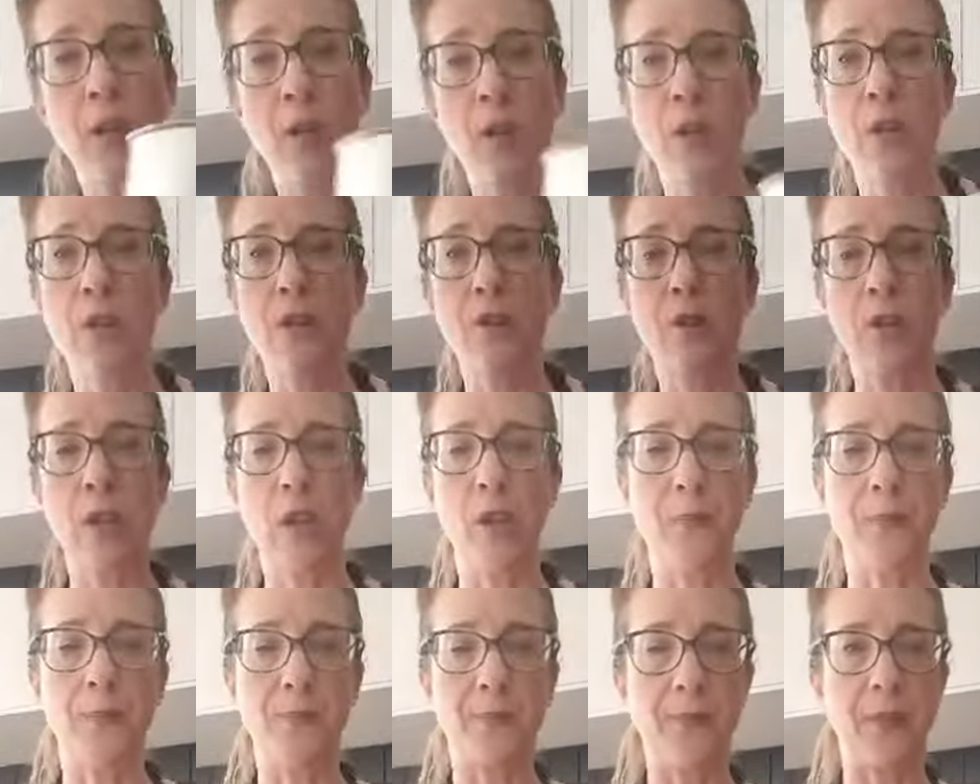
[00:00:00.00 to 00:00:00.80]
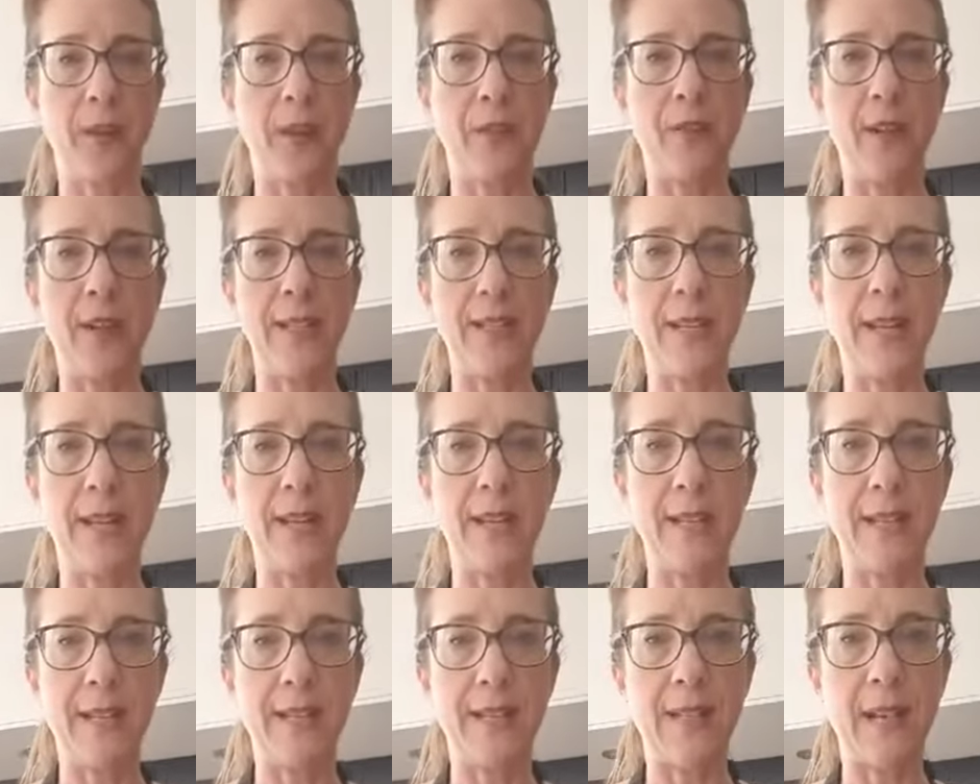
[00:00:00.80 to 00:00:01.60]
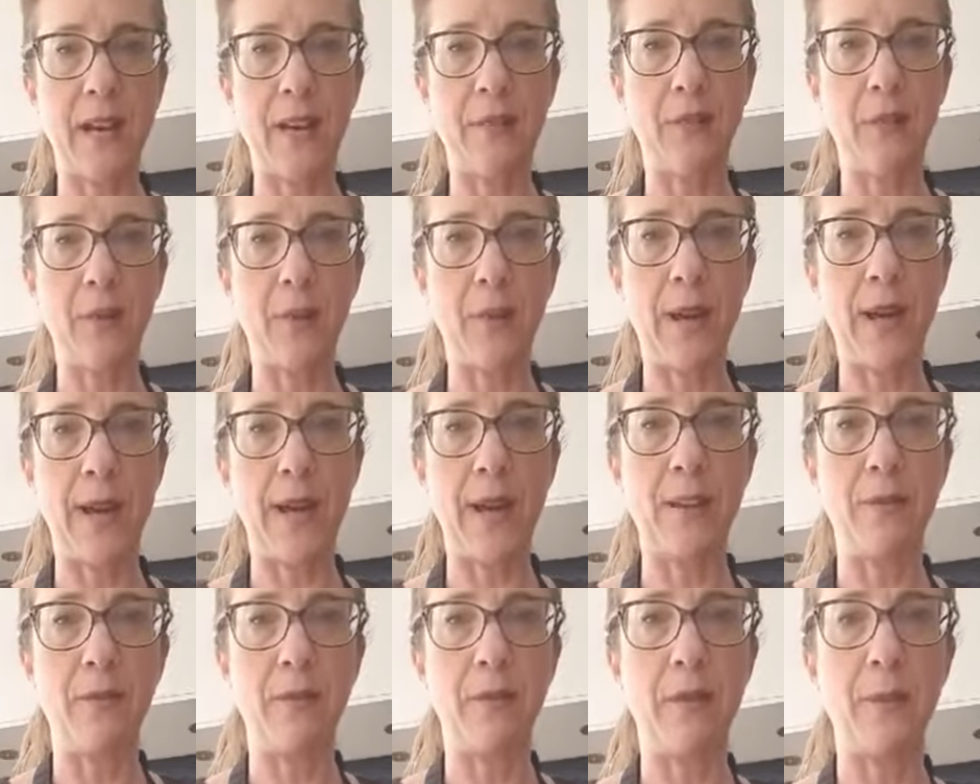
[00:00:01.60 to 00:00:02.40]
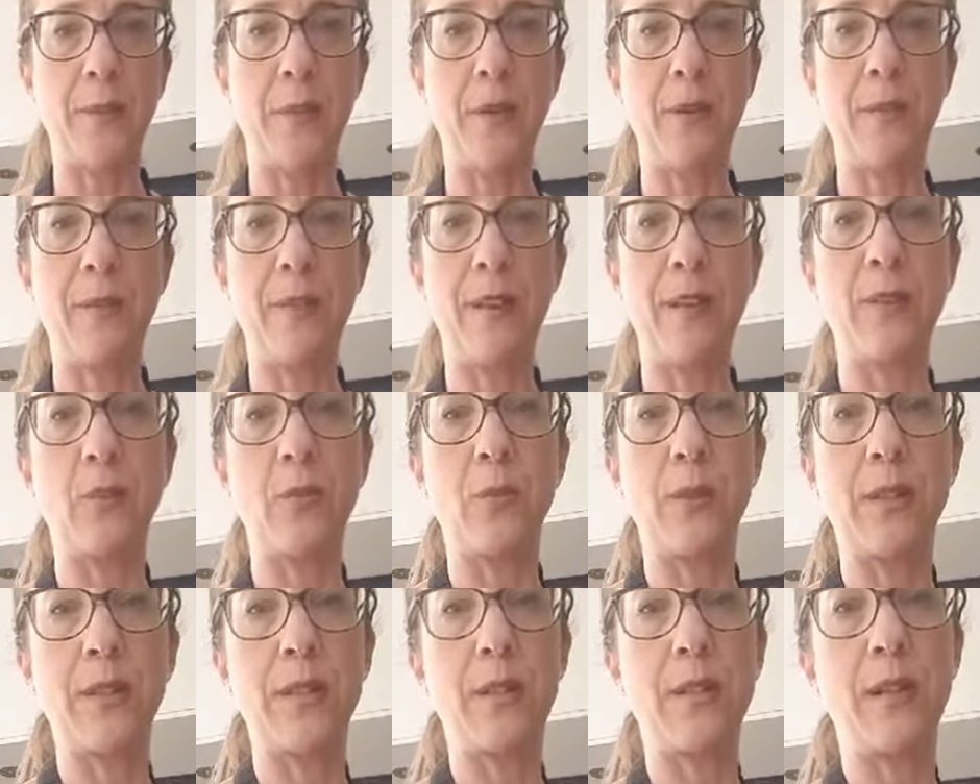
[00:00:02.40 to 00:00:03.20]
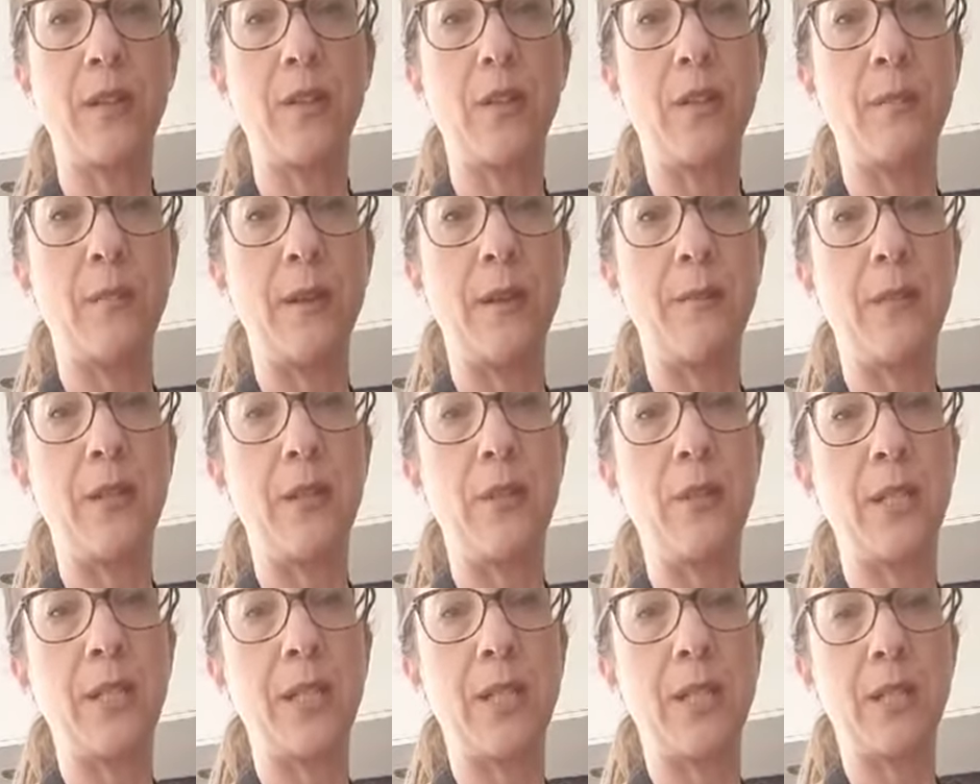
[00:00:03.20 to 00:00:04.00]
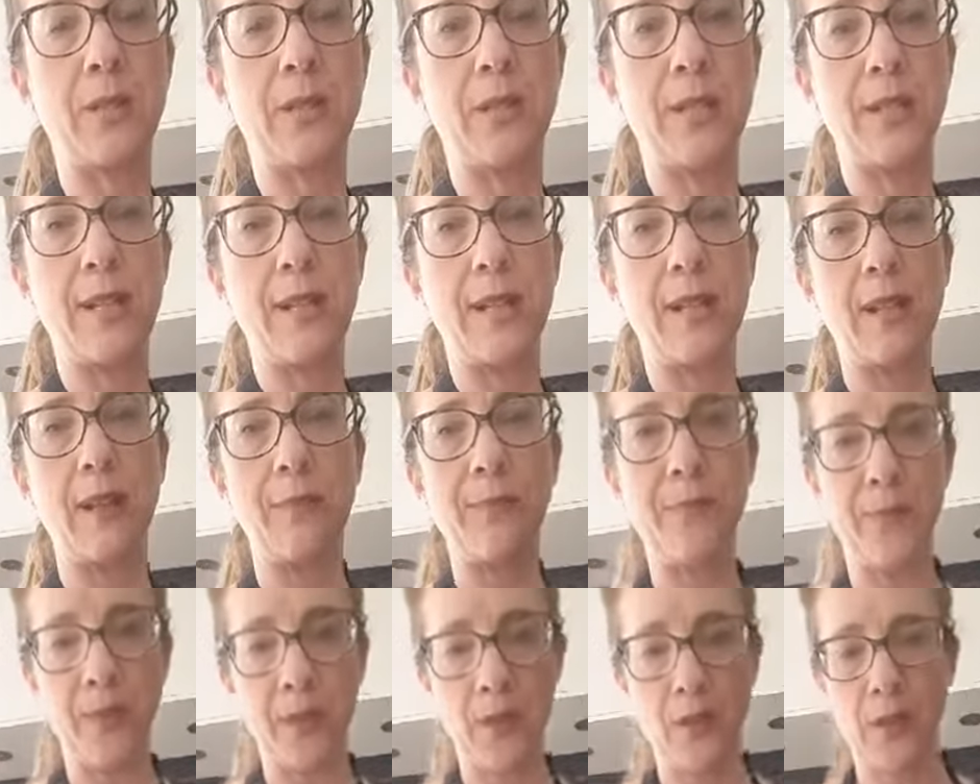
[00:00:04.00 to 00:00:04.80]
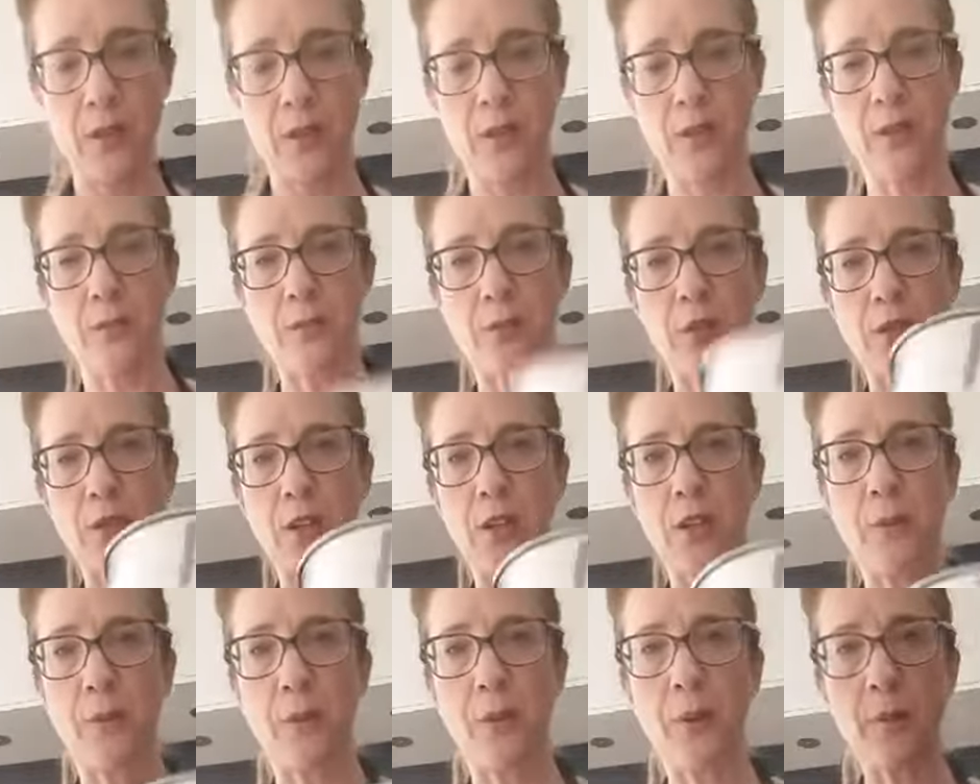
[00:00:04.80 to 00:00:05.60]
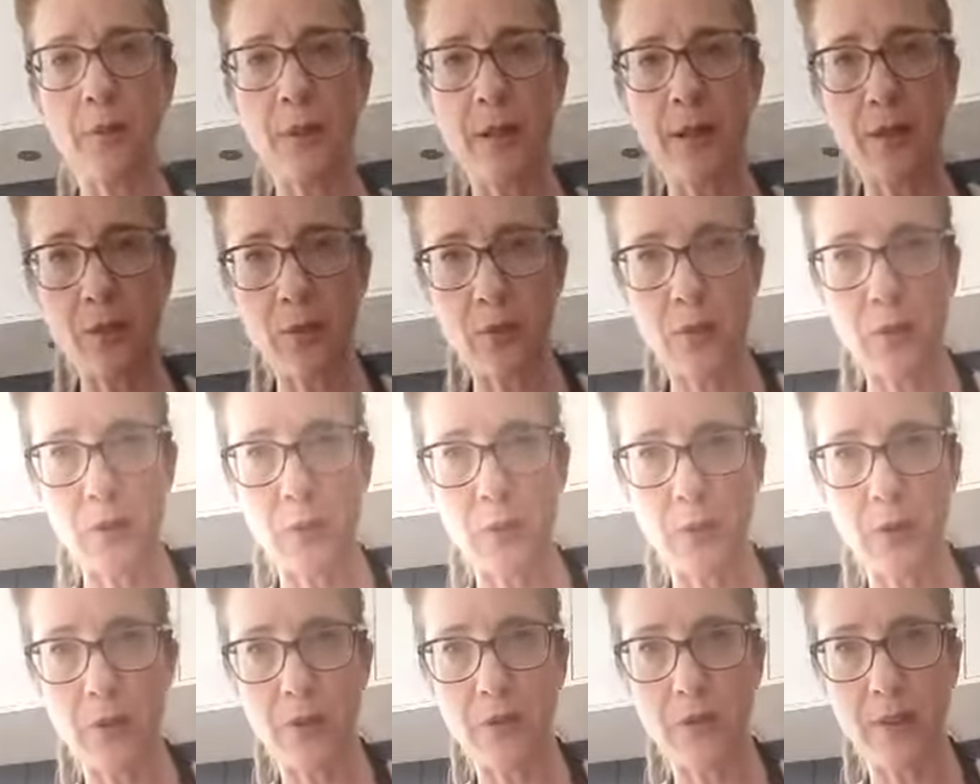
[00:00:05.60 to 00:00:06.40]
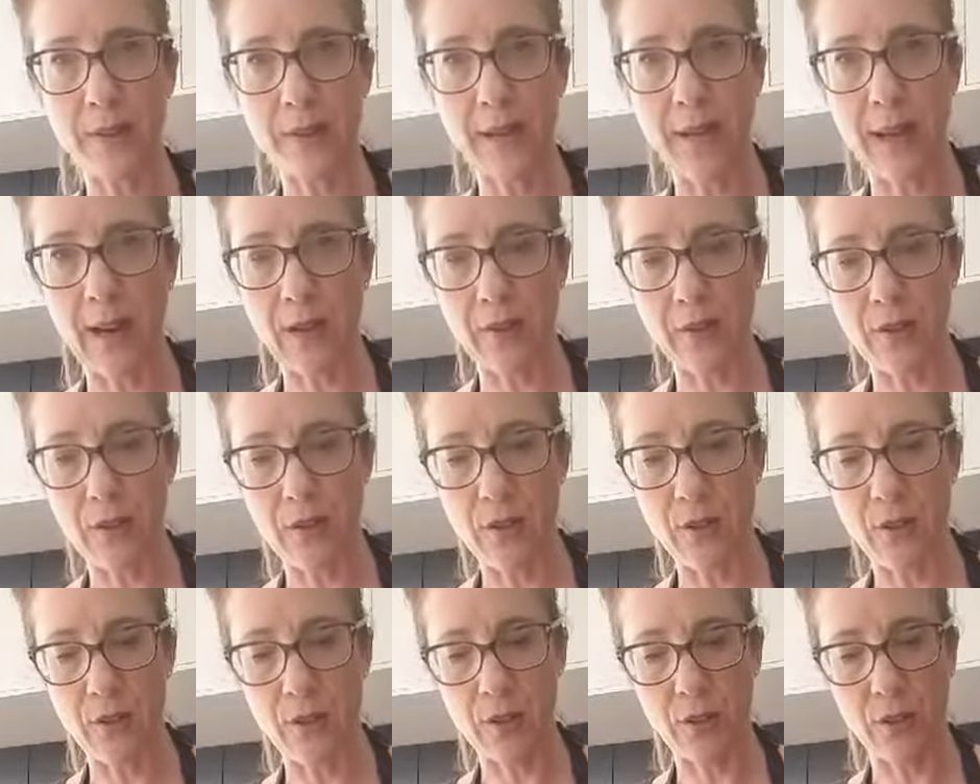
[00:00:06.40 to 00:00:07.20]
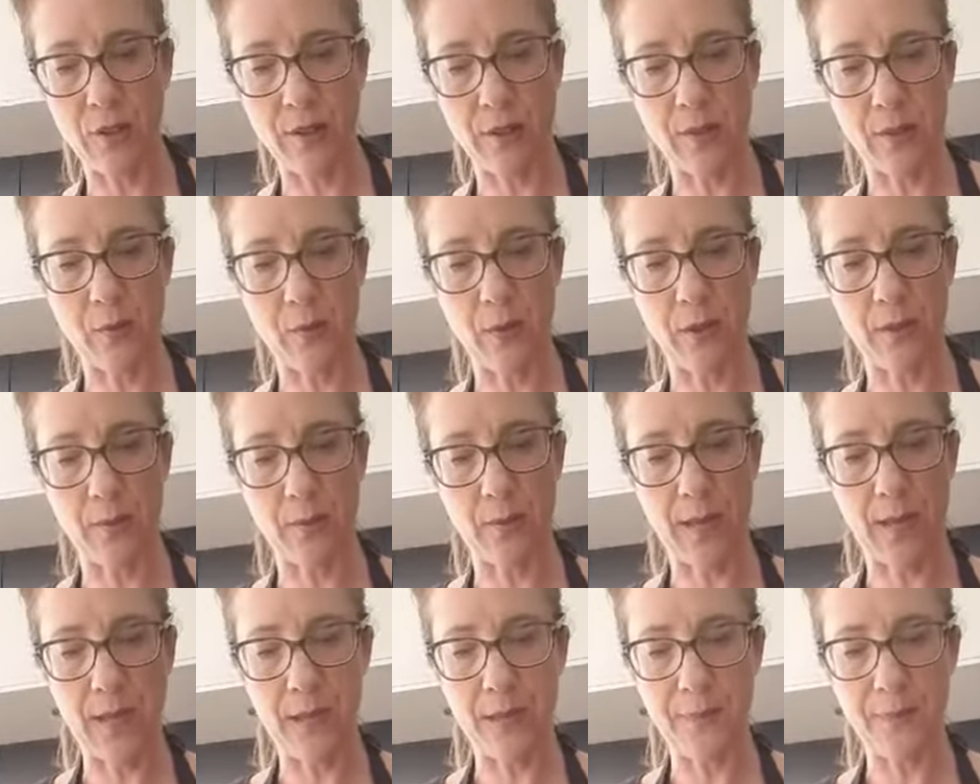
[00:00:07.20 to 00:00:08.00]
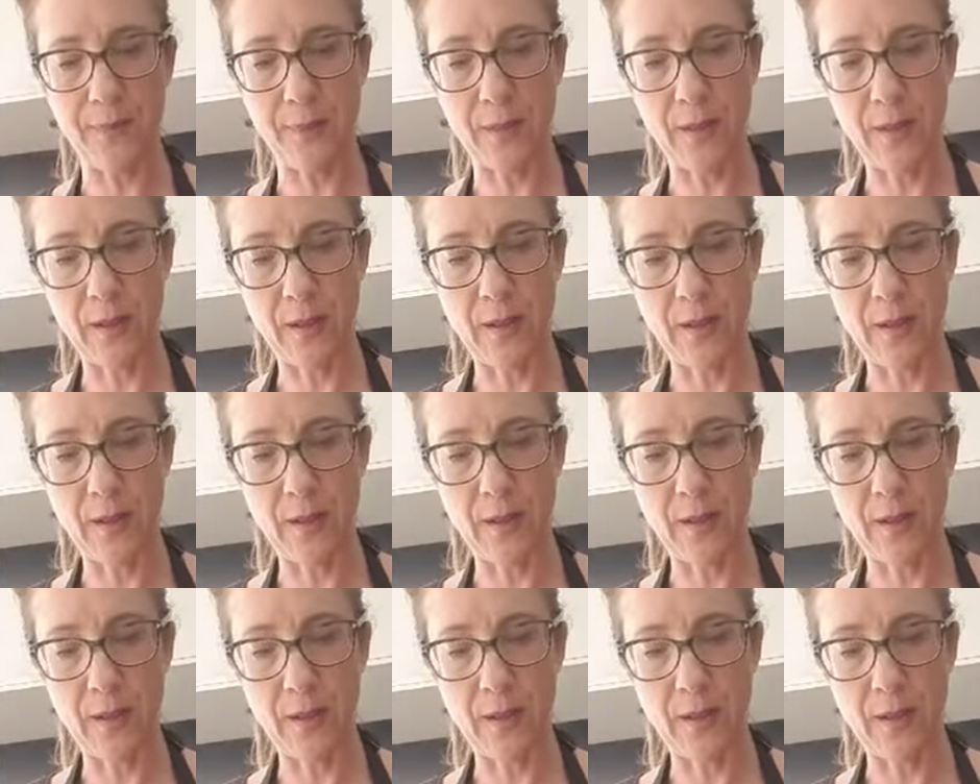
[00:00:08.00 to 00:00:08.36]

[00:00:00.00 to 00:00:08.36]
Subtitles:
So if I take these out of the way, I'll put them there to one side so maybe you can still see them. So I'm just going to put my saucepan on the scales, and you can do this with me.